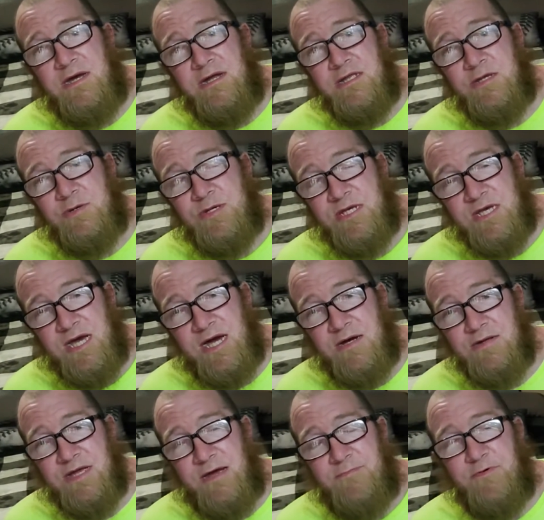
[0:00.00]
to see how
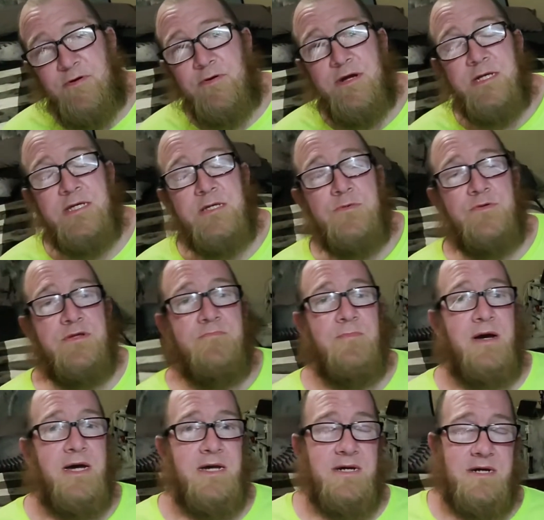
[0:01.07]
that progresses with
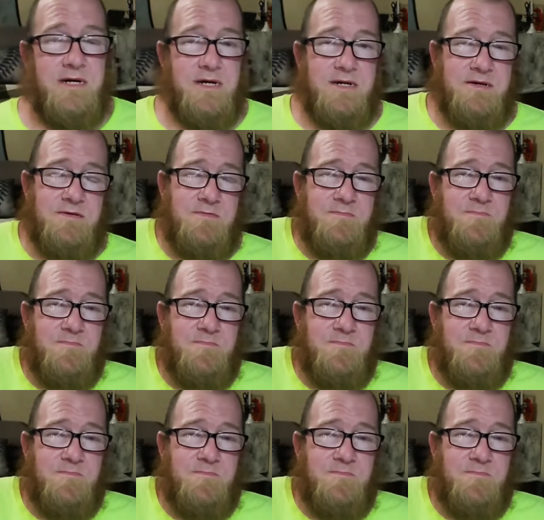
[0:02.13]
my